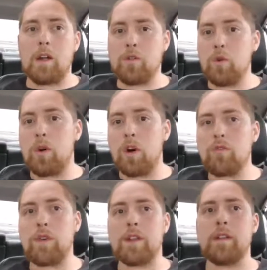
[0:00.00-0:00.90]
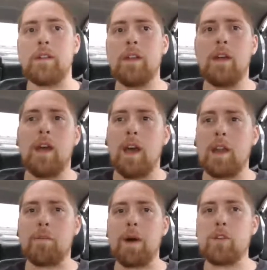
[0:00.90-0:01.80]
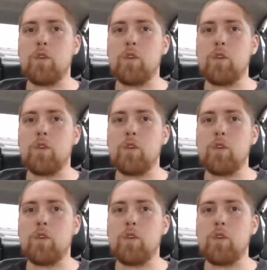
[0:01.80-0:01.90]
200 and about